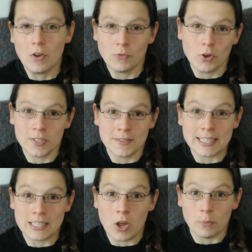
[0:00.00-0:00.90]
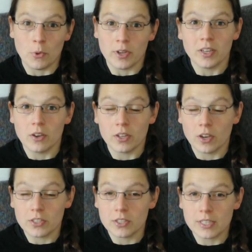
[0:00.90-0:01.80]
course there's lawn mowing going
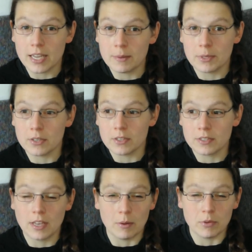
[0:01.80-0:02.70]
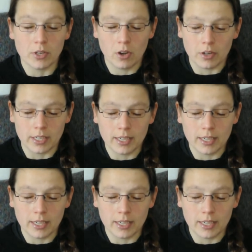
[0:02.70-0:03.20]
on today because I'm recording.